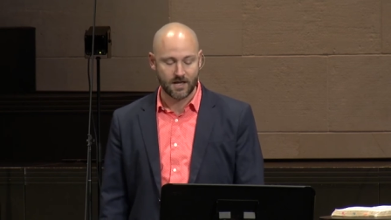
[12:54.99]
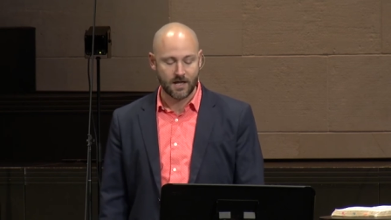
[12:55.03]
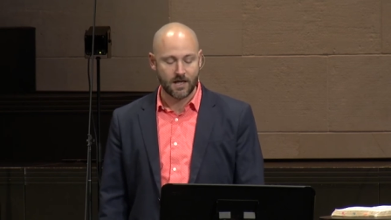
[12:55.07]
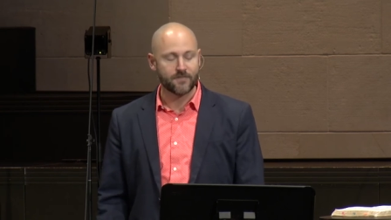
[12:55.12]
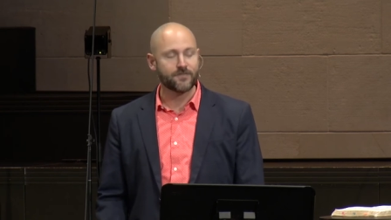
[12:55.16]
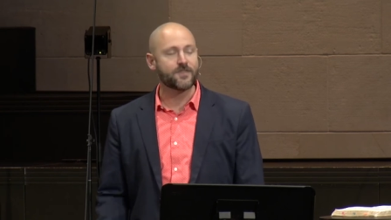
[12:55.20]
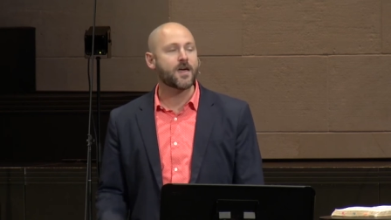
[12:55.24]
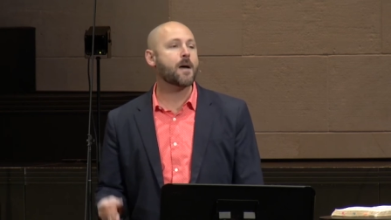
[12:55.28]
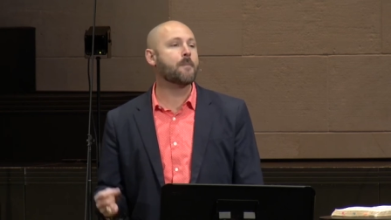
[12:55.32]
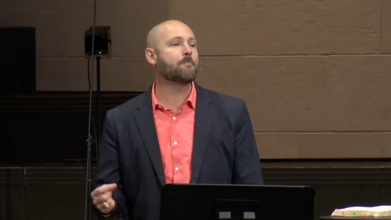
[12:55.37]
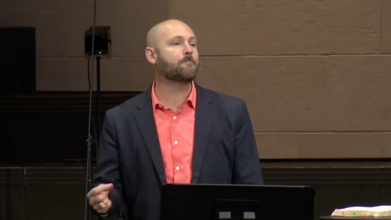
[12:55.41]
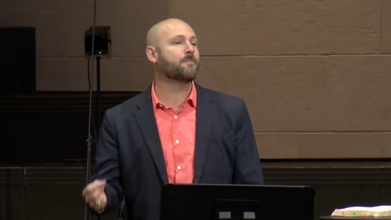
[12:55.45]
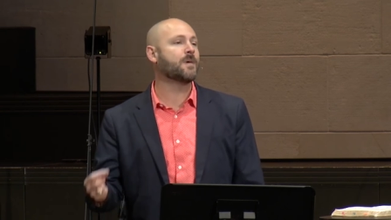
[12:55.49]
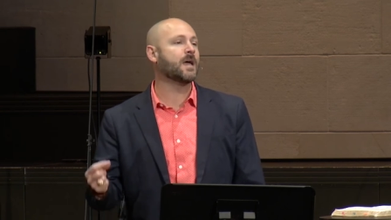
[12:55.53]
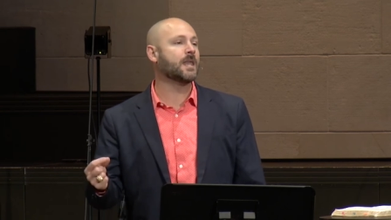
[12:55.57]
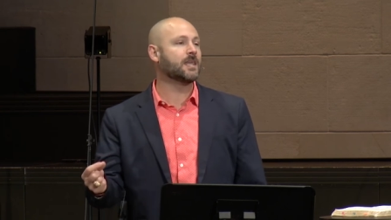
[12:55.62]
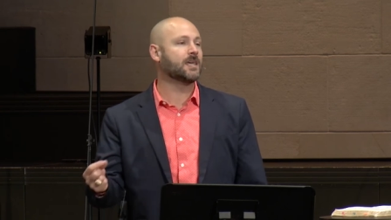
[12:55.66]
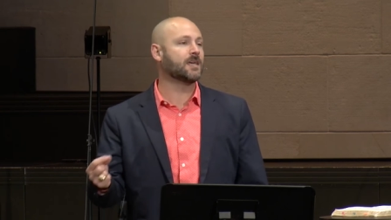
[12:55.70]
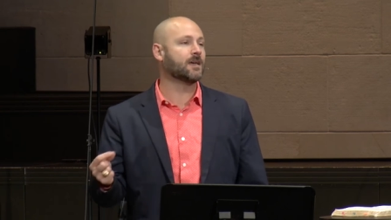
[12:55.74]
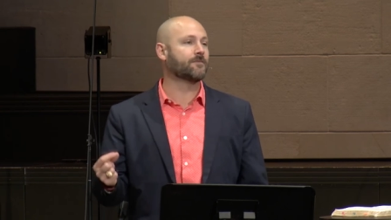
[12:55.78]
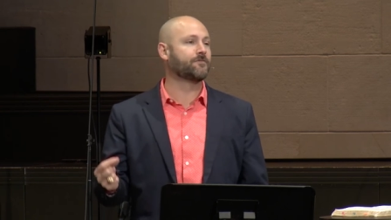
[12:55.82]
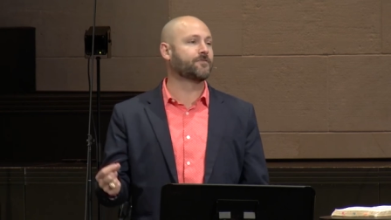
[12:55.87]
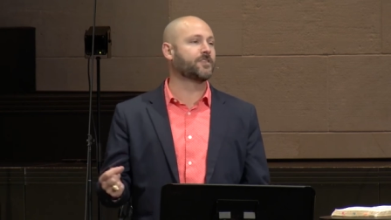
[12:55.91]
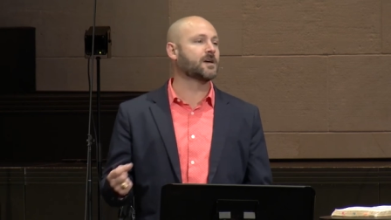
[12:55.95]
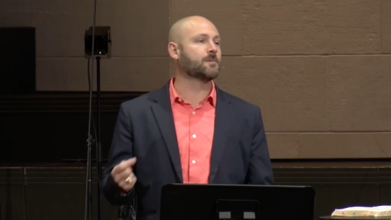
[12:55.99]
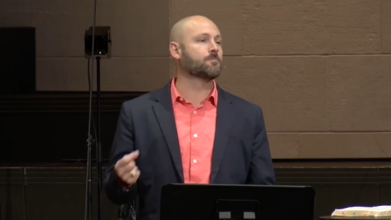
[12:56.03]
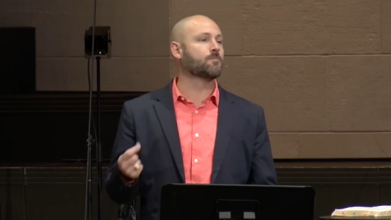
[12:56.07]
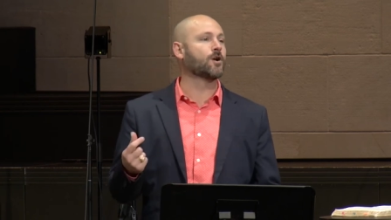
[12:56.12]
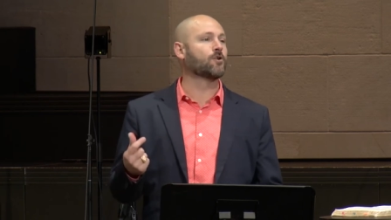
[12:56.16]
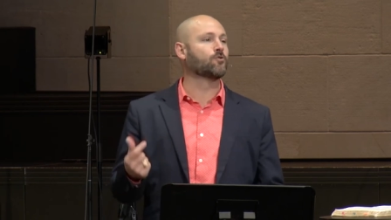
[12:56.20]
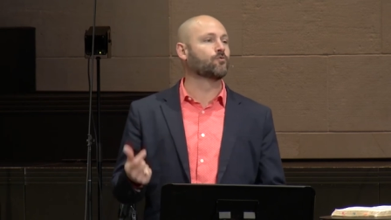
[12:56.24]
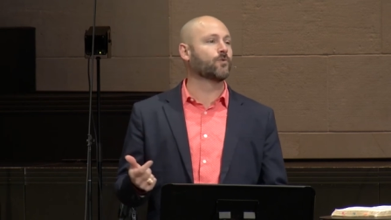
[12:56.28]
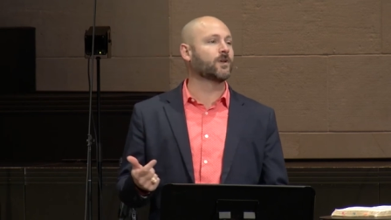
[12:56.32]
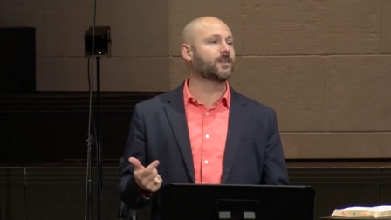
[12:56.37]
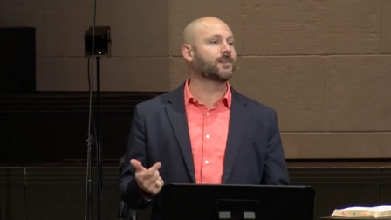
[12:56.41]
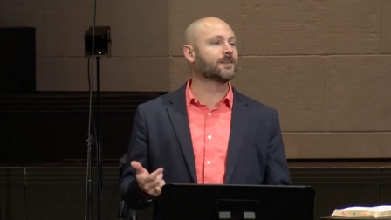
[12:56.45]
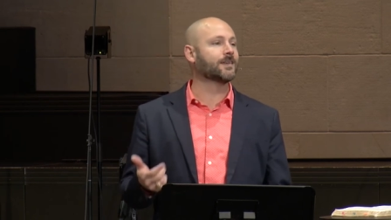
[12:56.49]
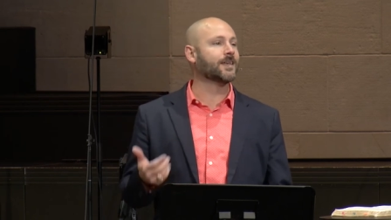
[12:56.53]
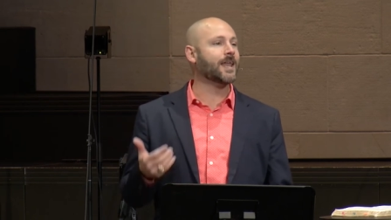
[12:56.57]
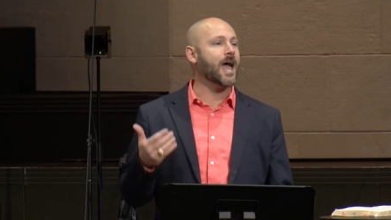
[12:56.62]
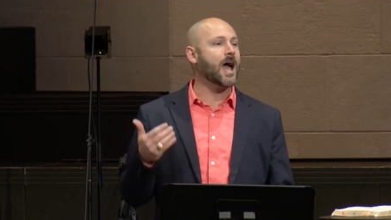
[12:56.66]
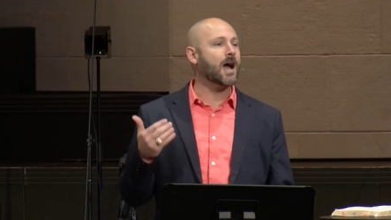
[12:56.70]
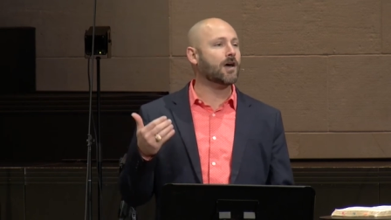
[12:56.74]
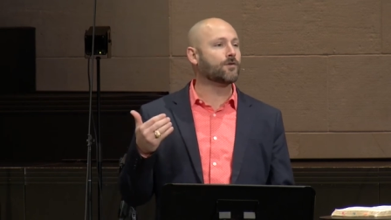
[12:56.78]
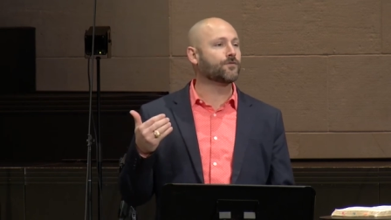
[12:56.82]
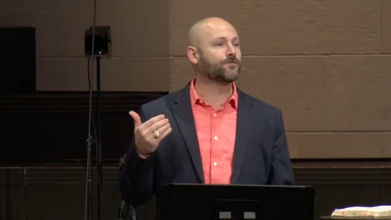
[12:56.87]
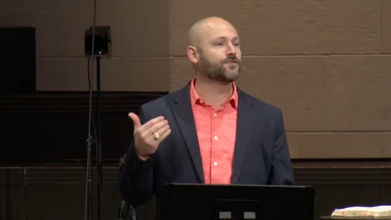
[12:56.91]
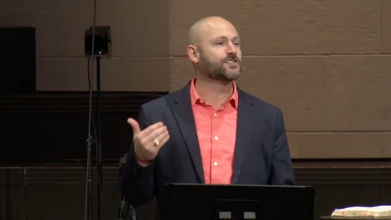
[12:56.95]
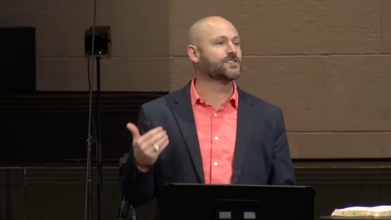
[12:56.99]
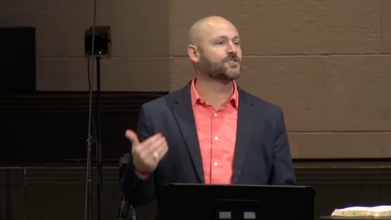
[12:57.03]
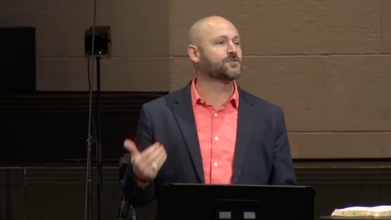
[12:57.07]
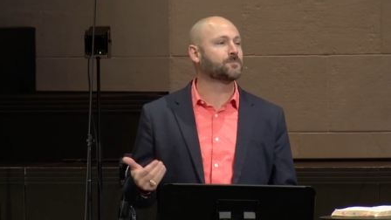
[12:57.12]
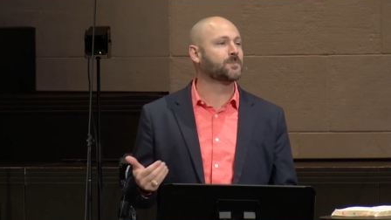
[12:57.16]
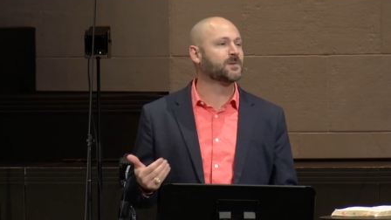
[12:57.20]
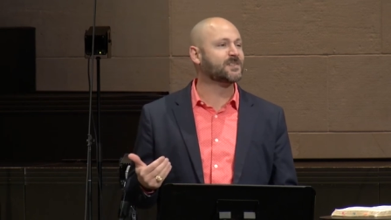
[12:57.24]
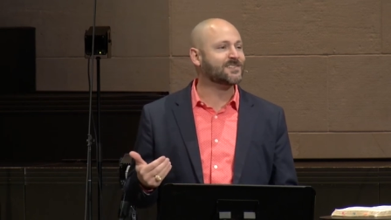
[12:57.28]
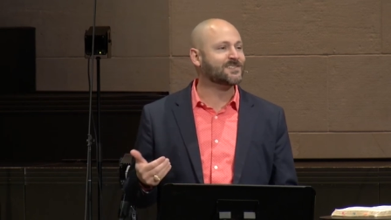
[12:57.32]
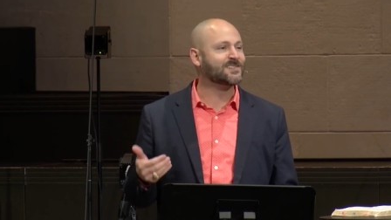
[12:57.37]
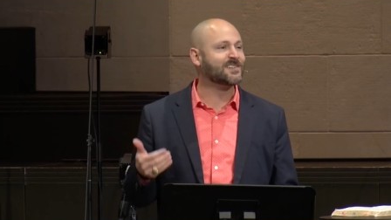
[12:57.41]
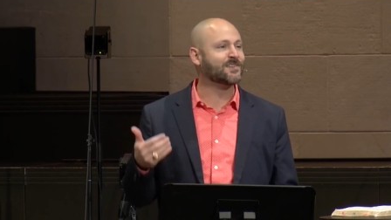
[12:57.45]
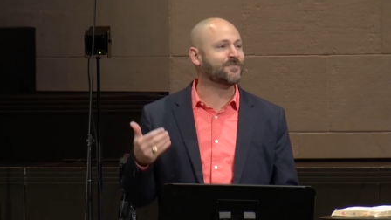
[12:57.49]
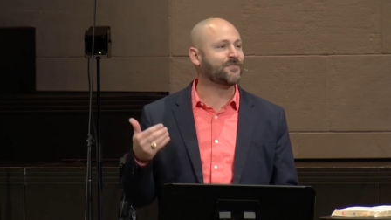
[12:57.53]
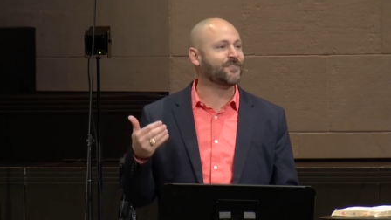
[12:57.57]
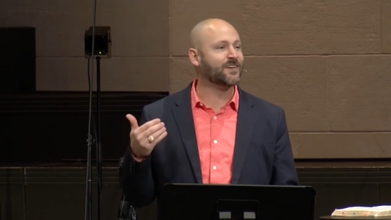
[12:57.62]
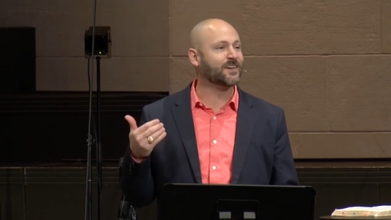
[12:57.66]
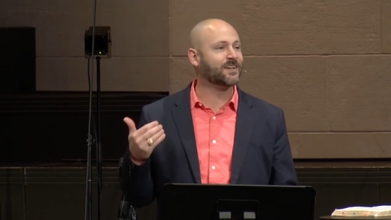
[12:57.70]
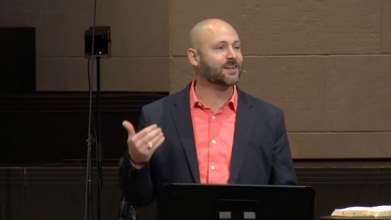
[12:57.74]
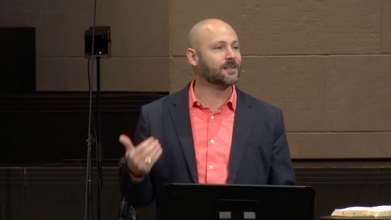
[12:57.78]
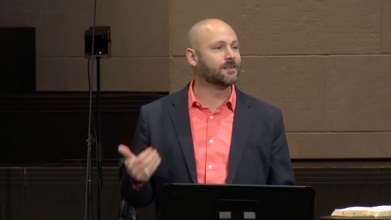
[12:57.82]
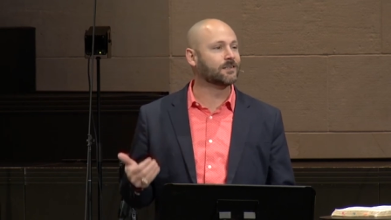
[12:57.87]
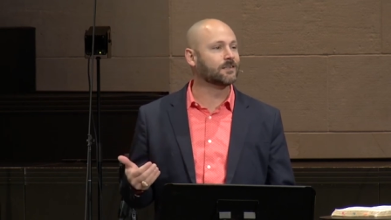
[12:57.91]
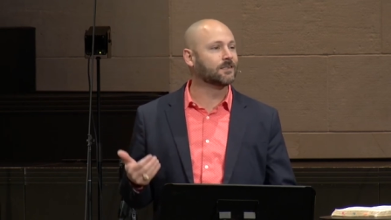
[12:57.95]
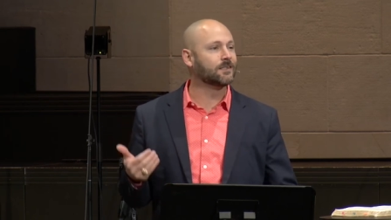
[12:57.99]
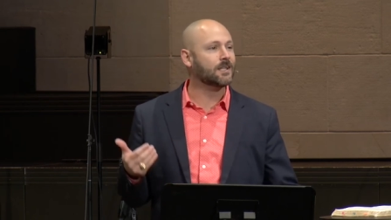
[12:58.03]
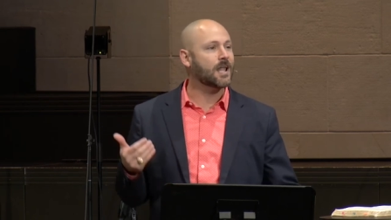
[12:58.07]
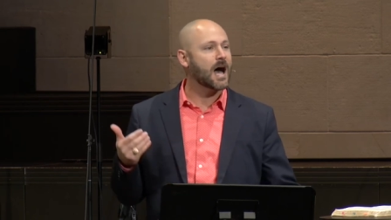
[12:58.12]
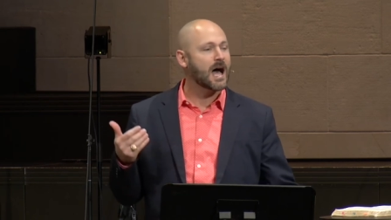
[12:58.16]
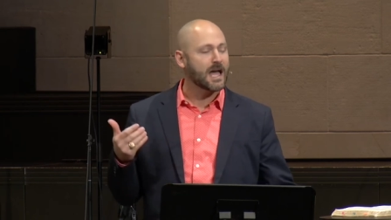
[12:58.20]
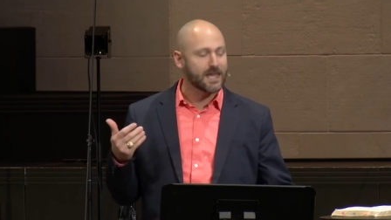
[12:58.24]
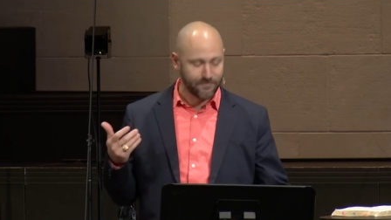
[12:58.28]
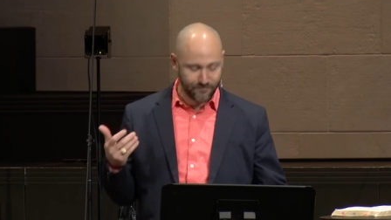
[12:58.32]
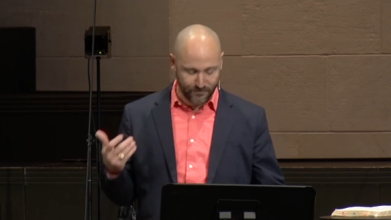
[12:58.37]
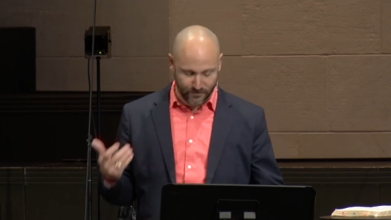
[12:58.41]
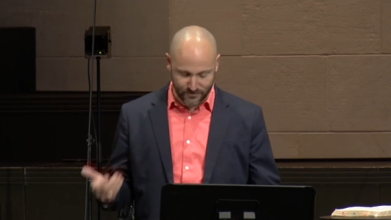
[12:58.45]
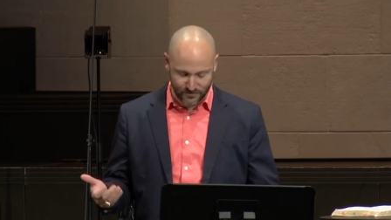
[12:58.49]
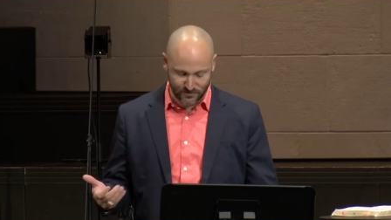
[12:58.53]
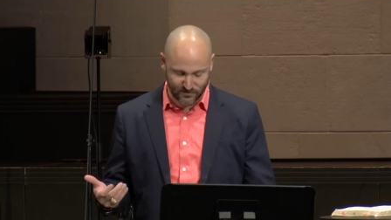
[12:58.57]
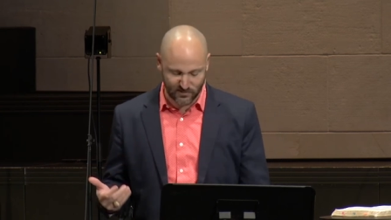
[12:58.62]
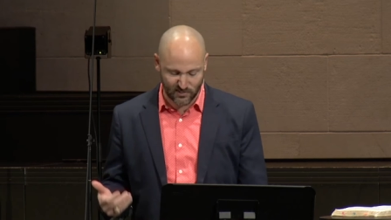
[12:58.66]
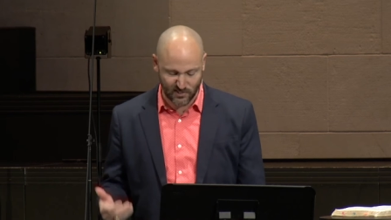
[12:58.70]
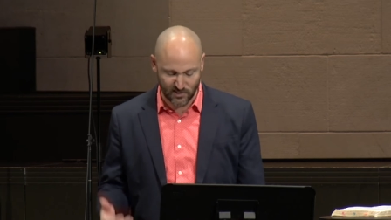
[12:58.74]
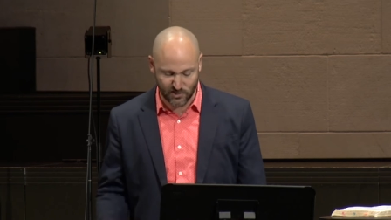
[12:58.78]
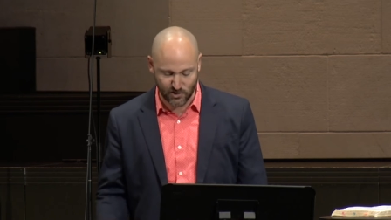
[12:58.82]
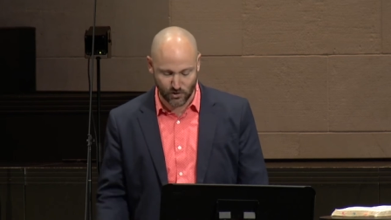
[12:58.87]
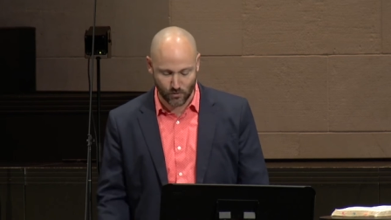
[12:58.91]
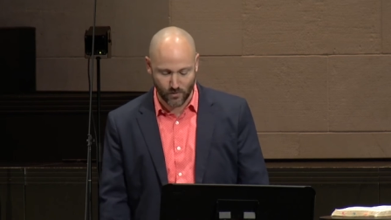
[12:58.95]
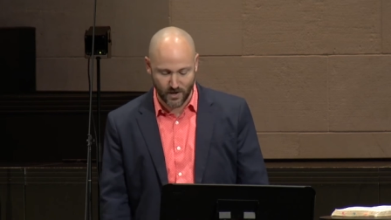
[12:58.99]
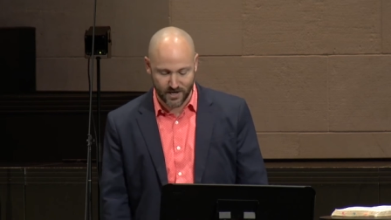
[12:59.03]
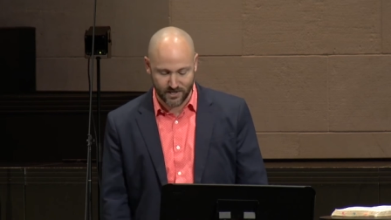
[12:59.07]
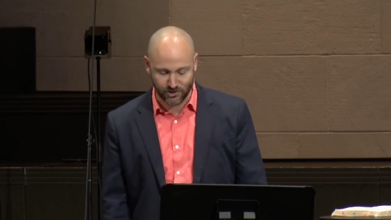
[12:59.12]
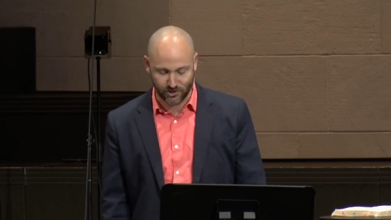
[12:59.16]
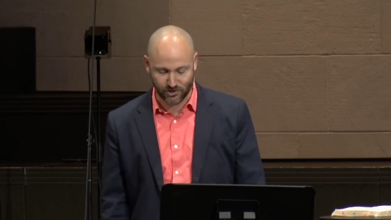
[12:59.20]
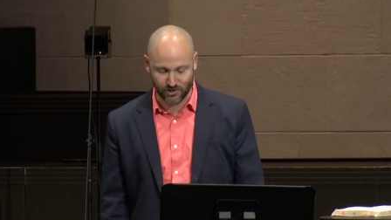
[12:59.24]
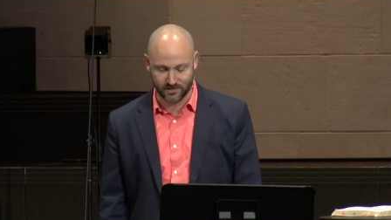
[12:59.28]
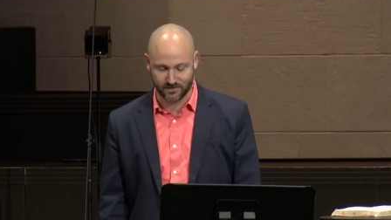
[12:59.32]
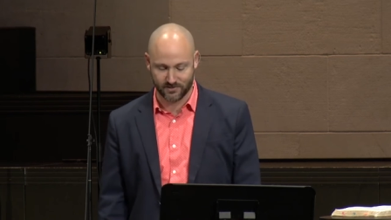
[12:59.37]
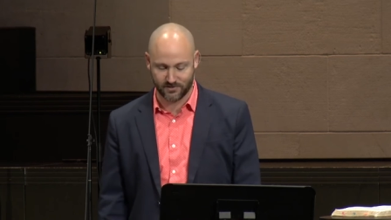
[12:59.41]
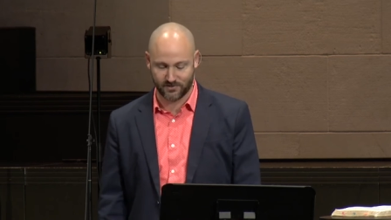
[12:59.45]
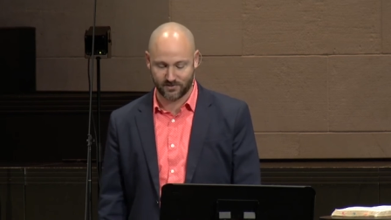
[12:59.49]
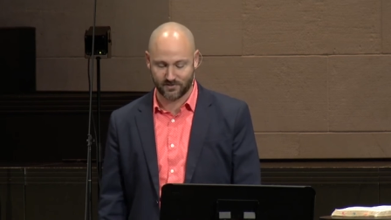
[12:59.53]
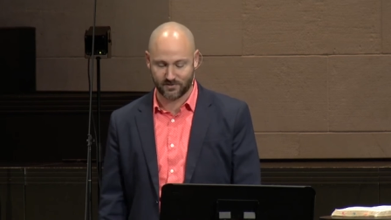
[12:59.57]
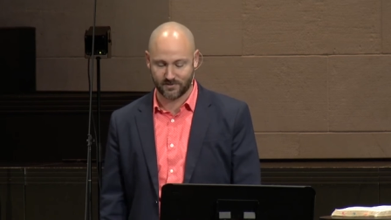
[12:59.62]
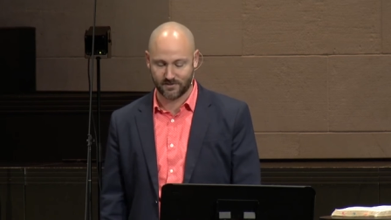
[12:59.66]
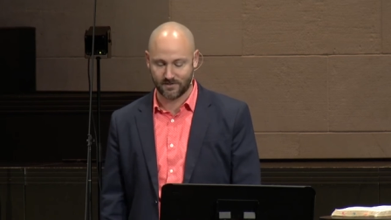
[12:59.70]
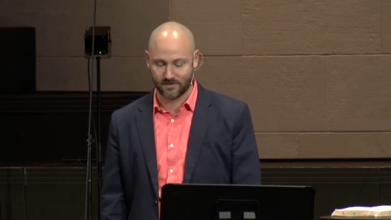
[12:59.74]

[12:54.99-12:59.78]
that many of them are written out of specific life situations.